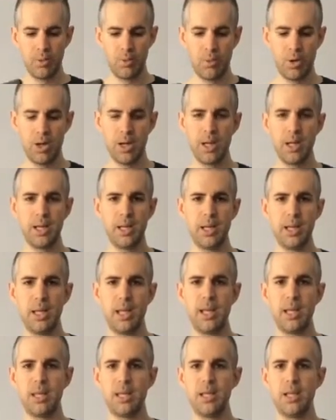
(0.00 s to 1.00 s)
wanted
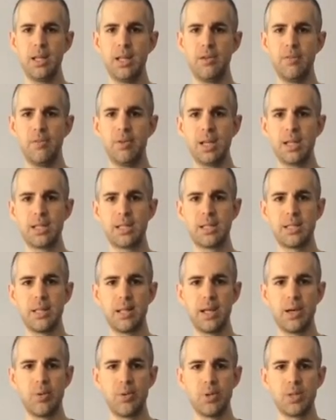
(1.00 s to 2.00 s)
a heated vest that